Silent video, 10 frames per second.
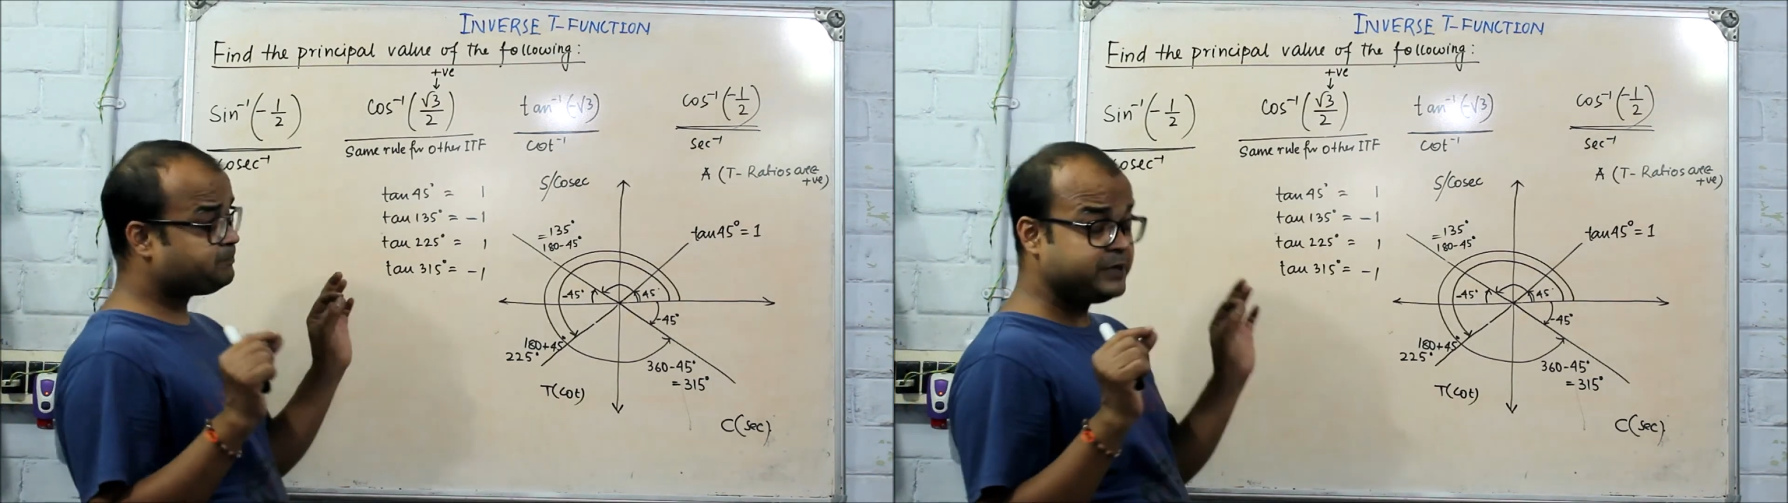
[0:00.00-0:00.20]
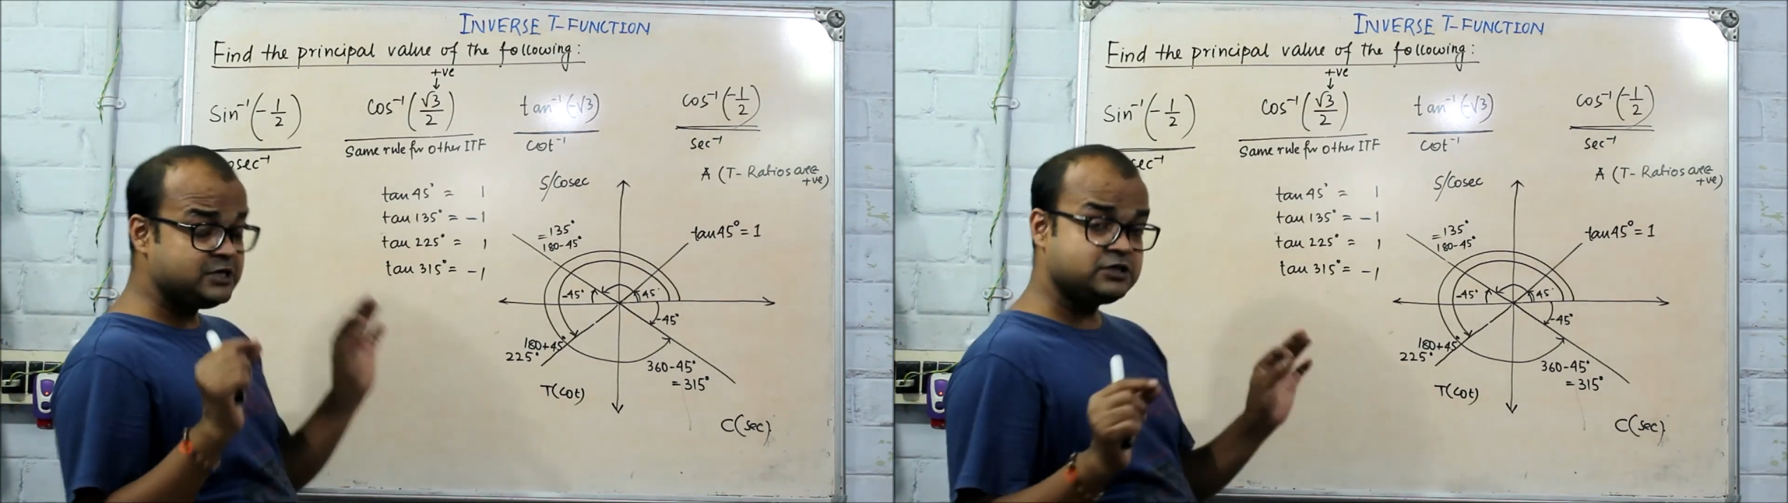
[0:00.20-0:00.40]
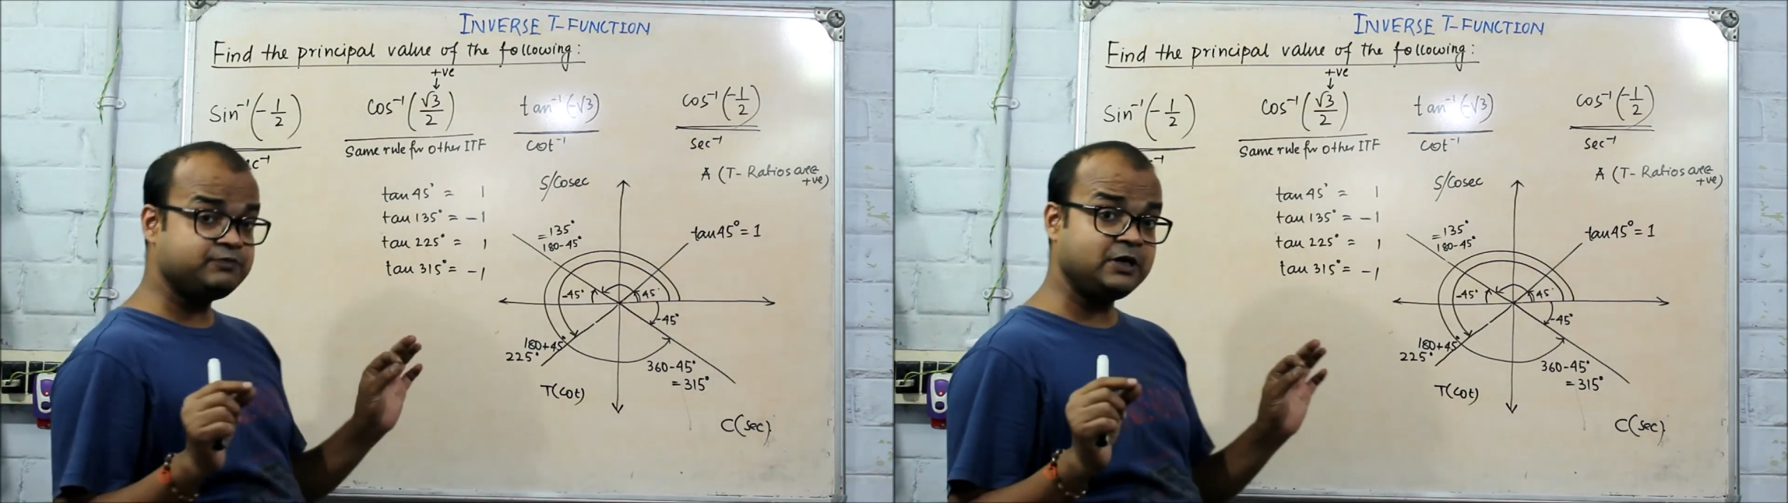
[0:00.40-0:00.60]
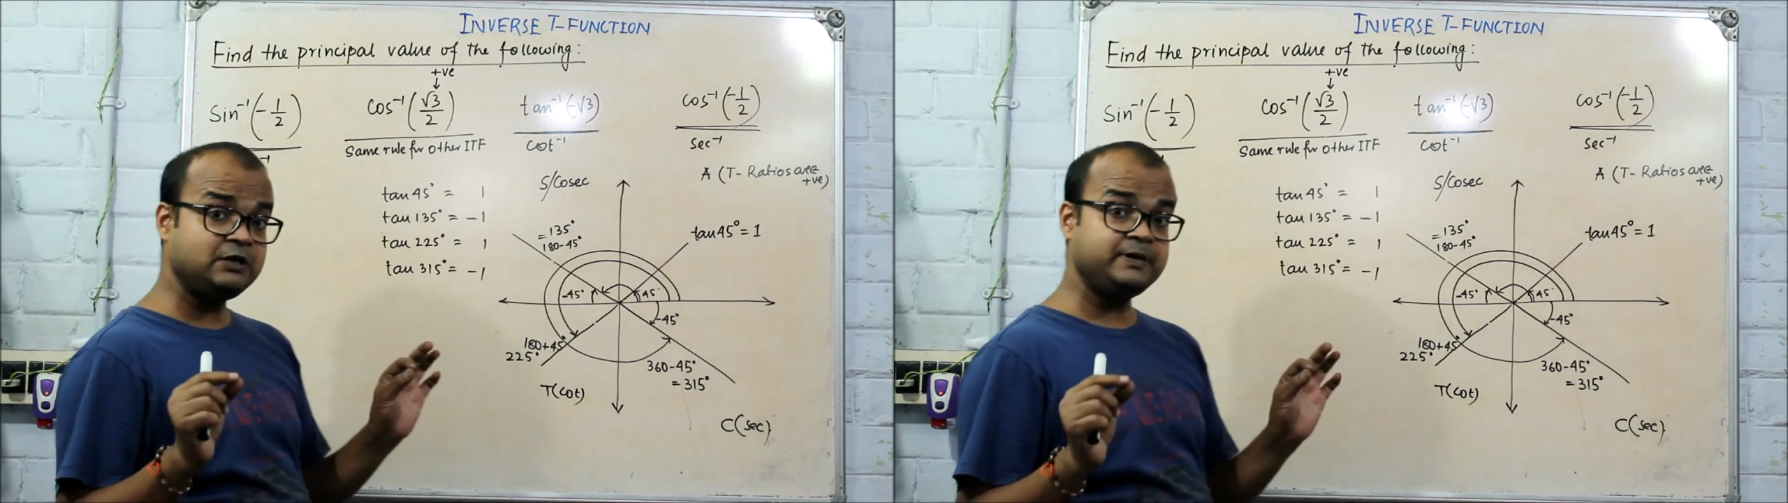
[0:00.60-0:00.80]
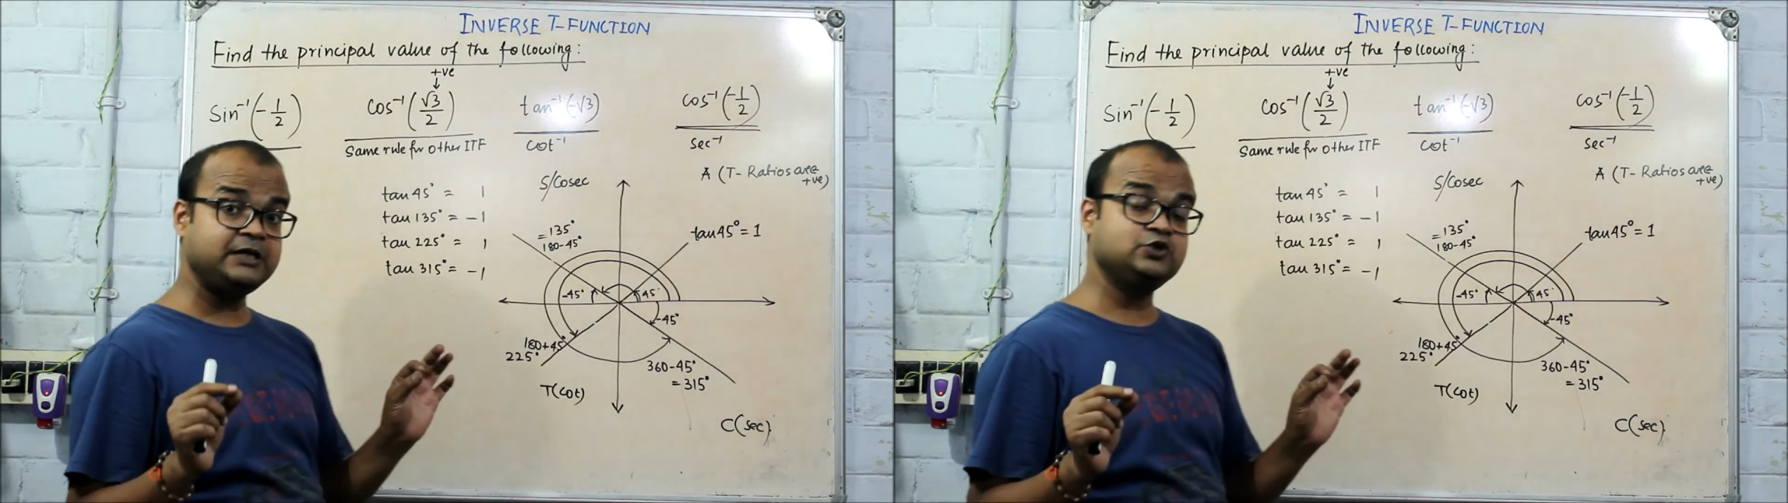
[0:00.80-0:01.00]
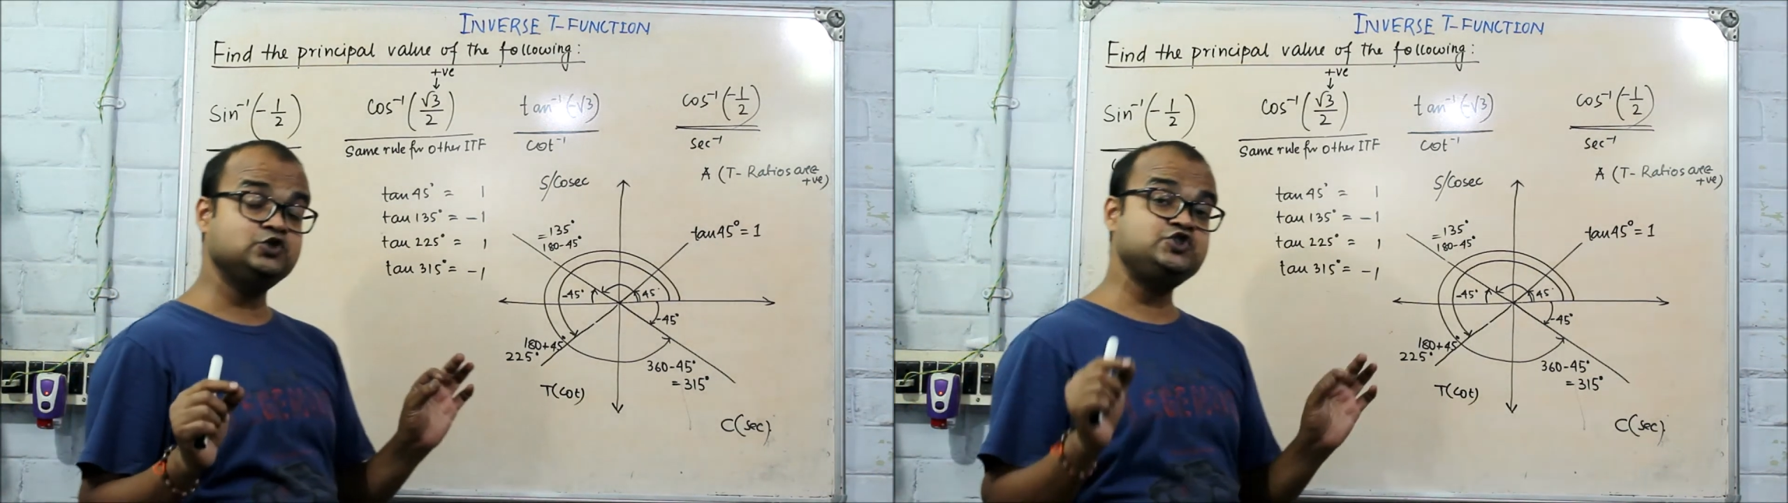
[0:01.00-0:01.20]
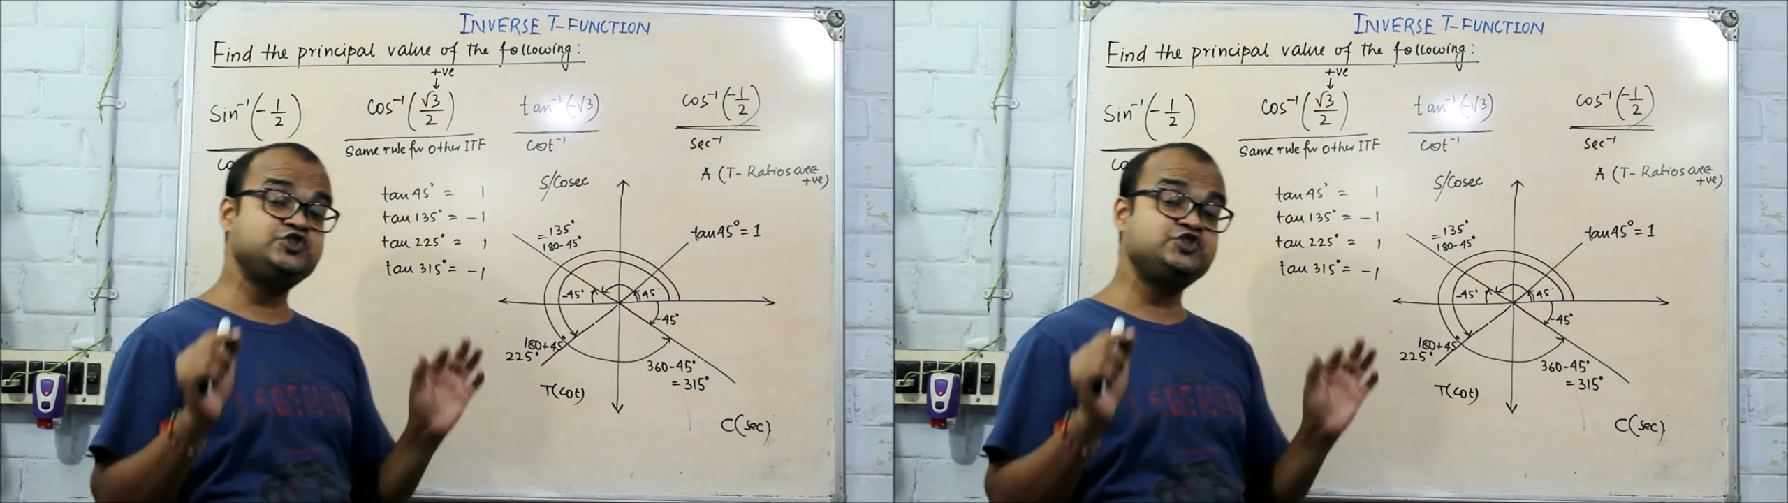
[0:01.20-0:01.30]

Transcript: principal value